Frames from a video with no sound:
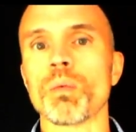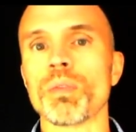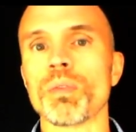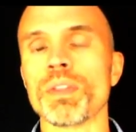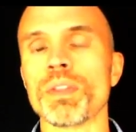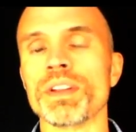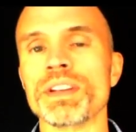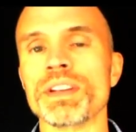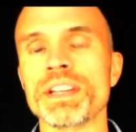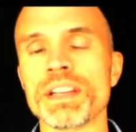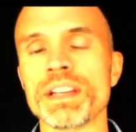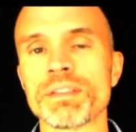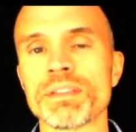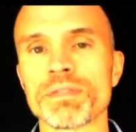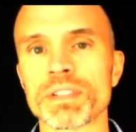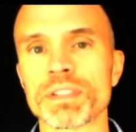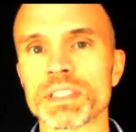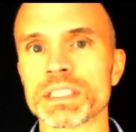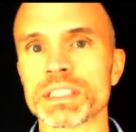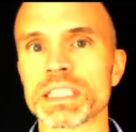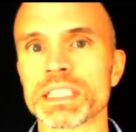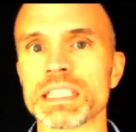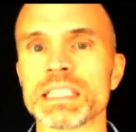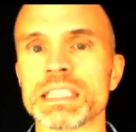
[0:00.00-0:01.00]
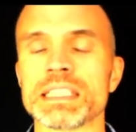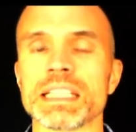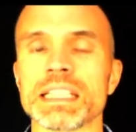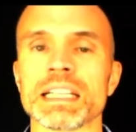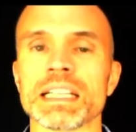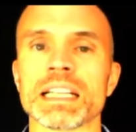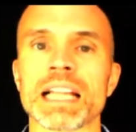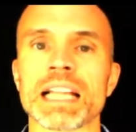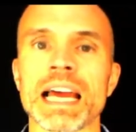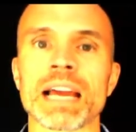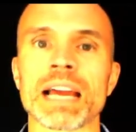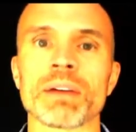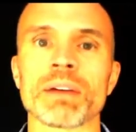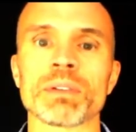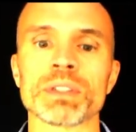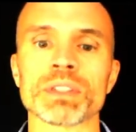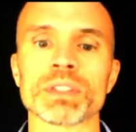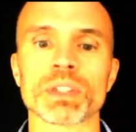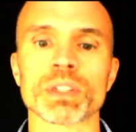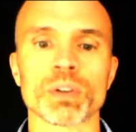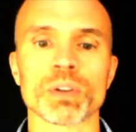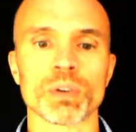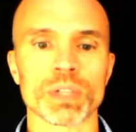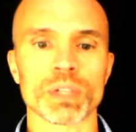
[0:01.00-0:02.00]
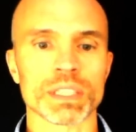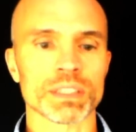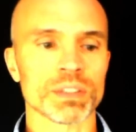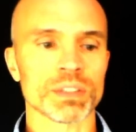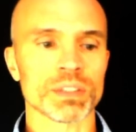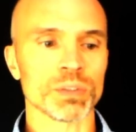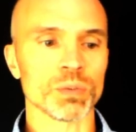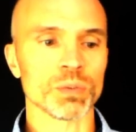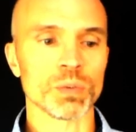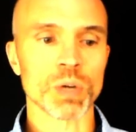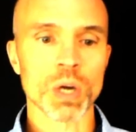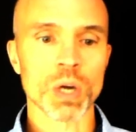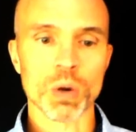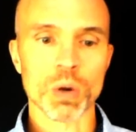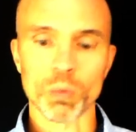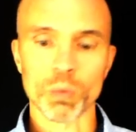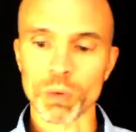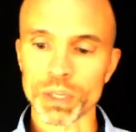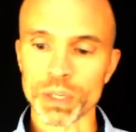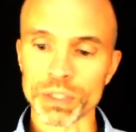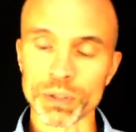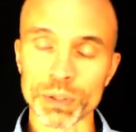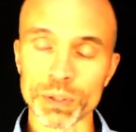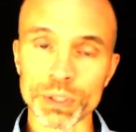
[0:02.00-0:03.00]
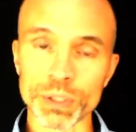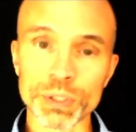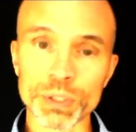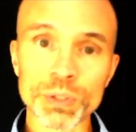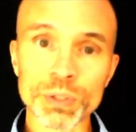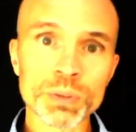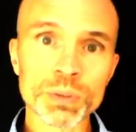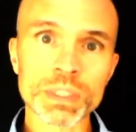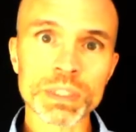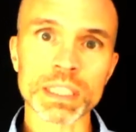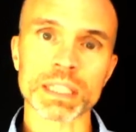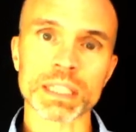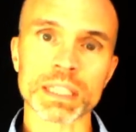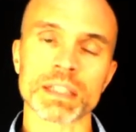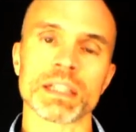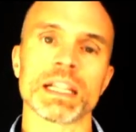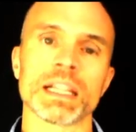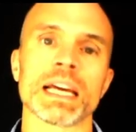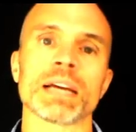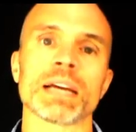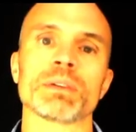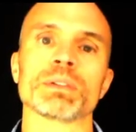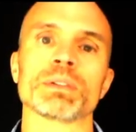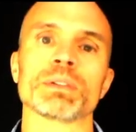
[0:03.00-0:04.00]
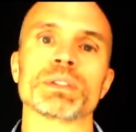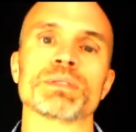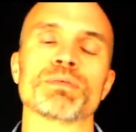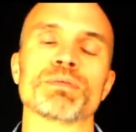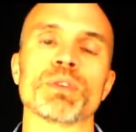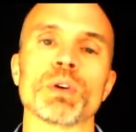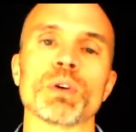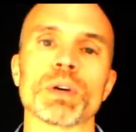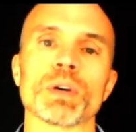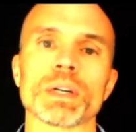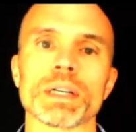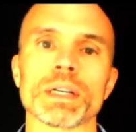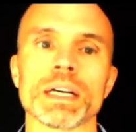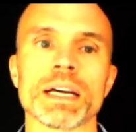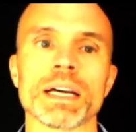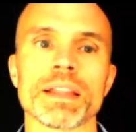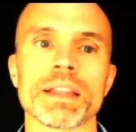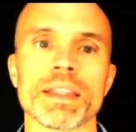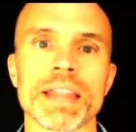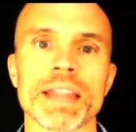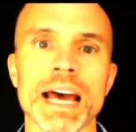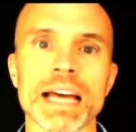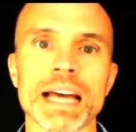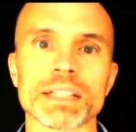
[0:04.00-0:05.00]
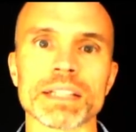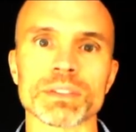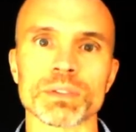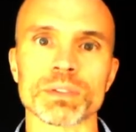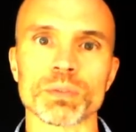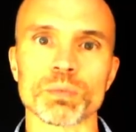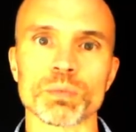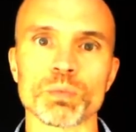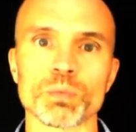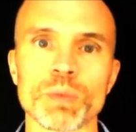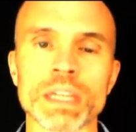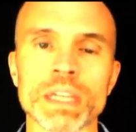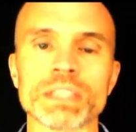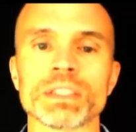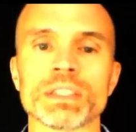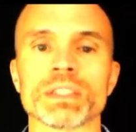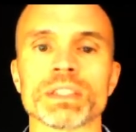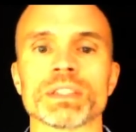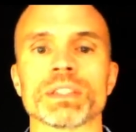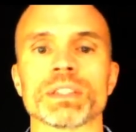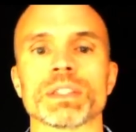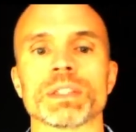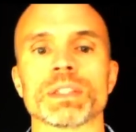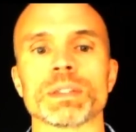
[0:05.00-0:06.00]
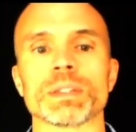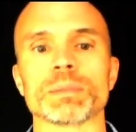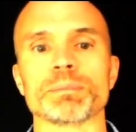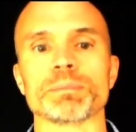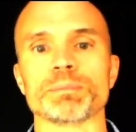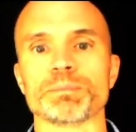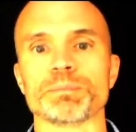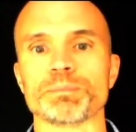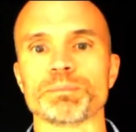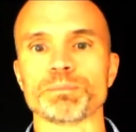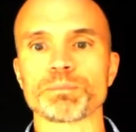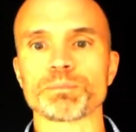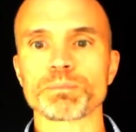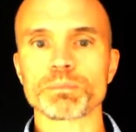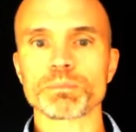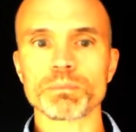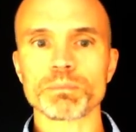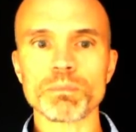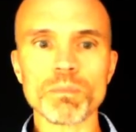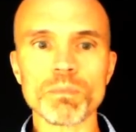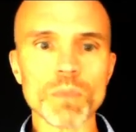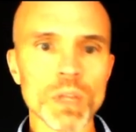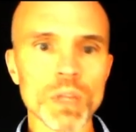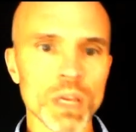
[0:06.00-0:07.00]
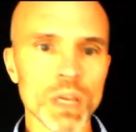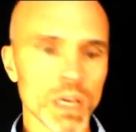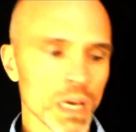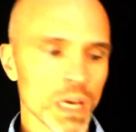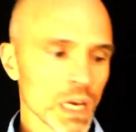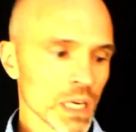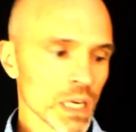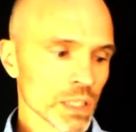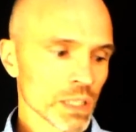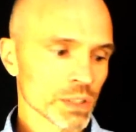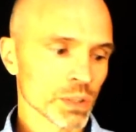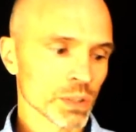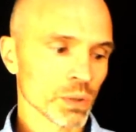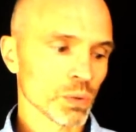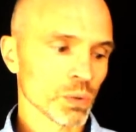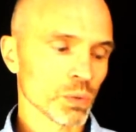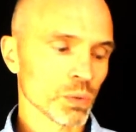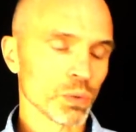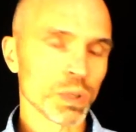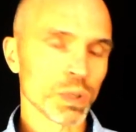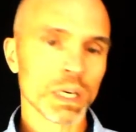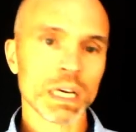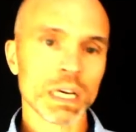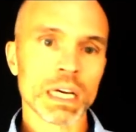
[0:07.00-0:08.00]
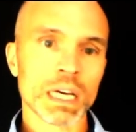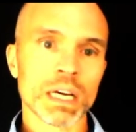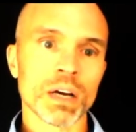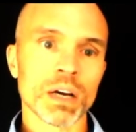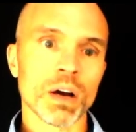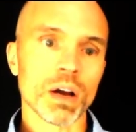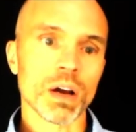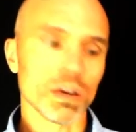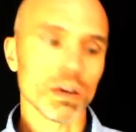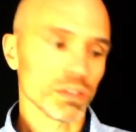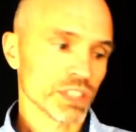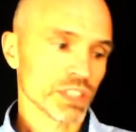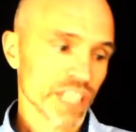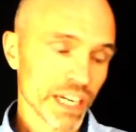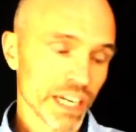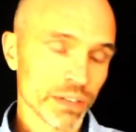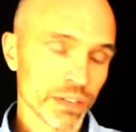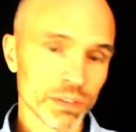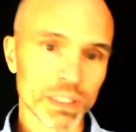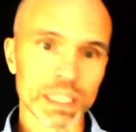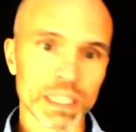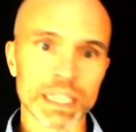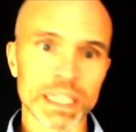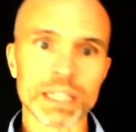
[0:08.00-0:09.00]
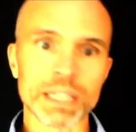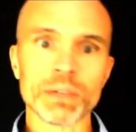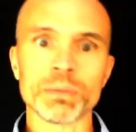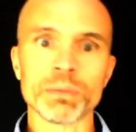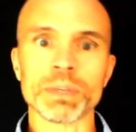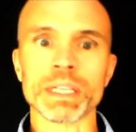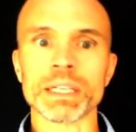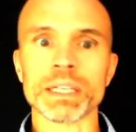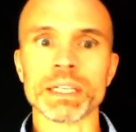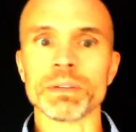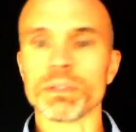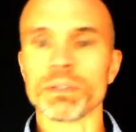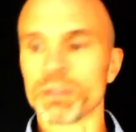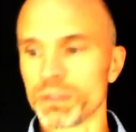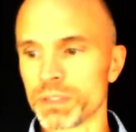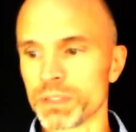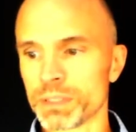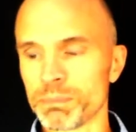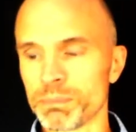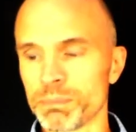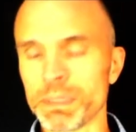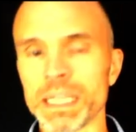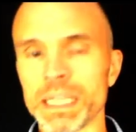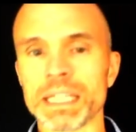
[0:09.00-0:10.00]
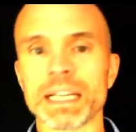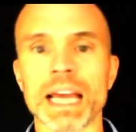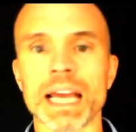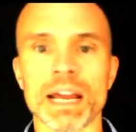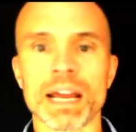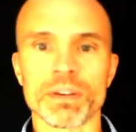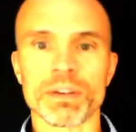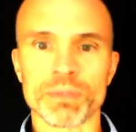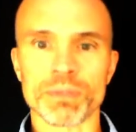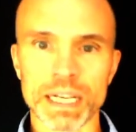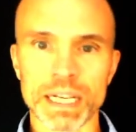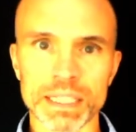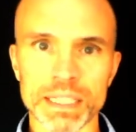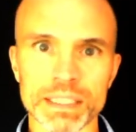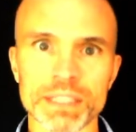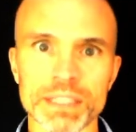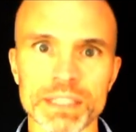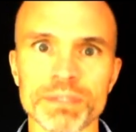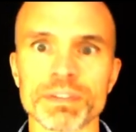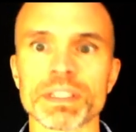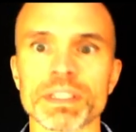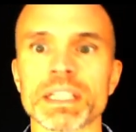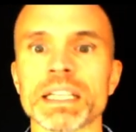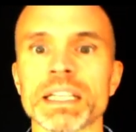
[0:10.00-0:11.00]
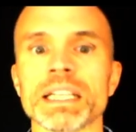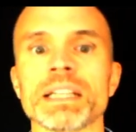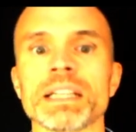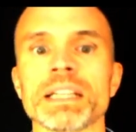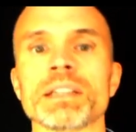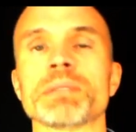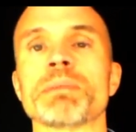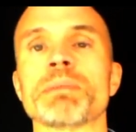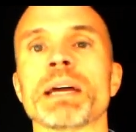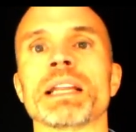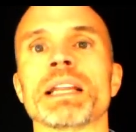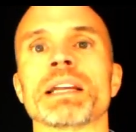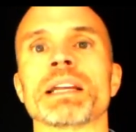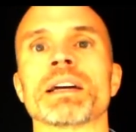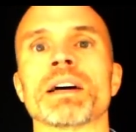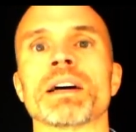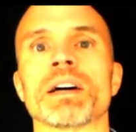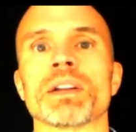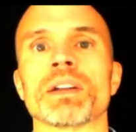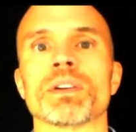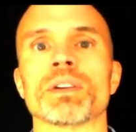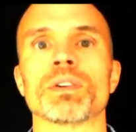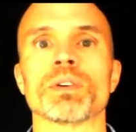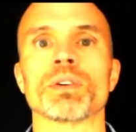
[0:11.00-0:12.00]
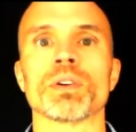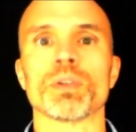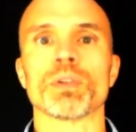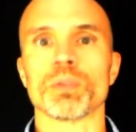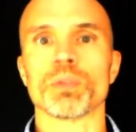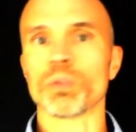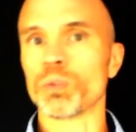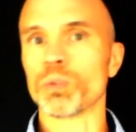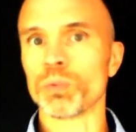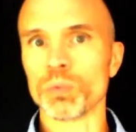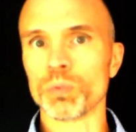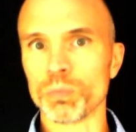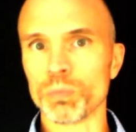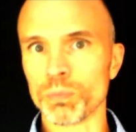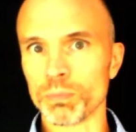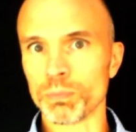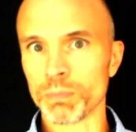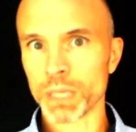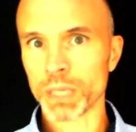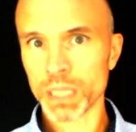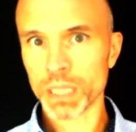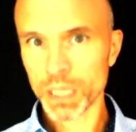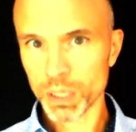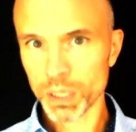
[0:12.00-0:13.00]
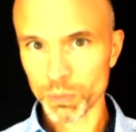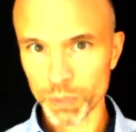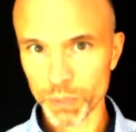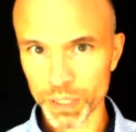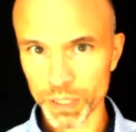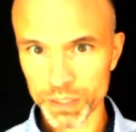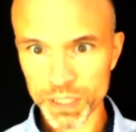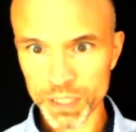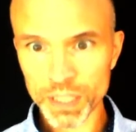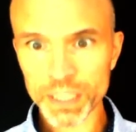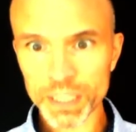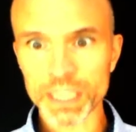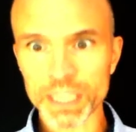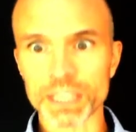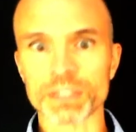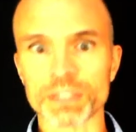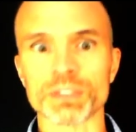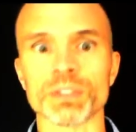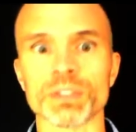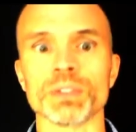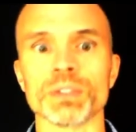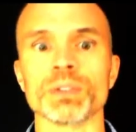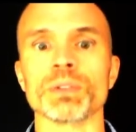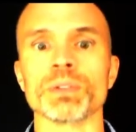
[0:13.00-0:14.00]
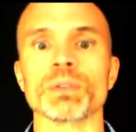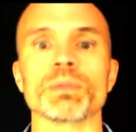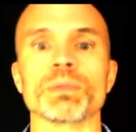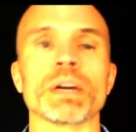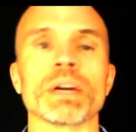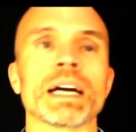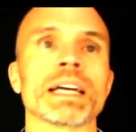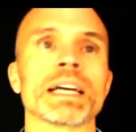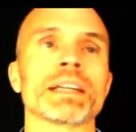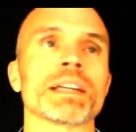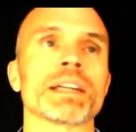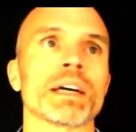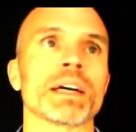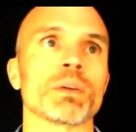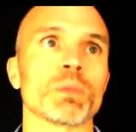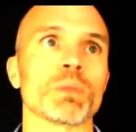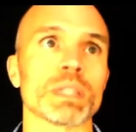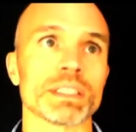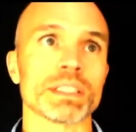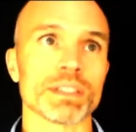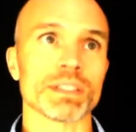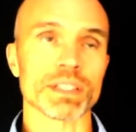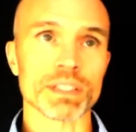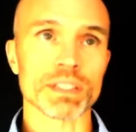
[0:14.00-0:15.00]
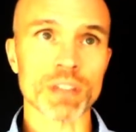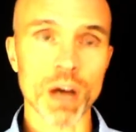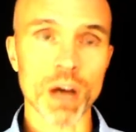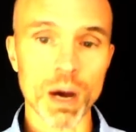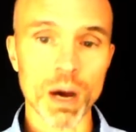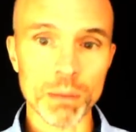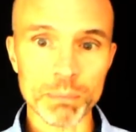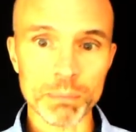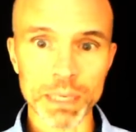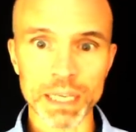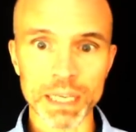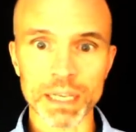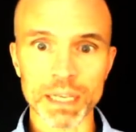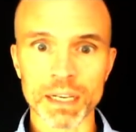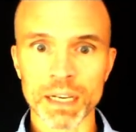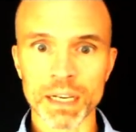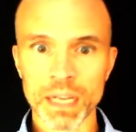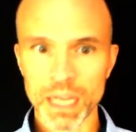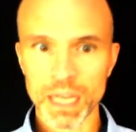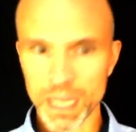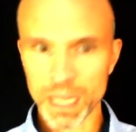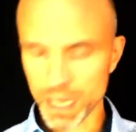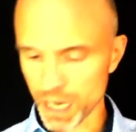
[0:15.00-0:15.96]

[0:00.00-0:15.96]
the differences in language according to what you're using the language for. That's register. So generally, we speak and write differently depending on whom we are talking to, right? What's the topic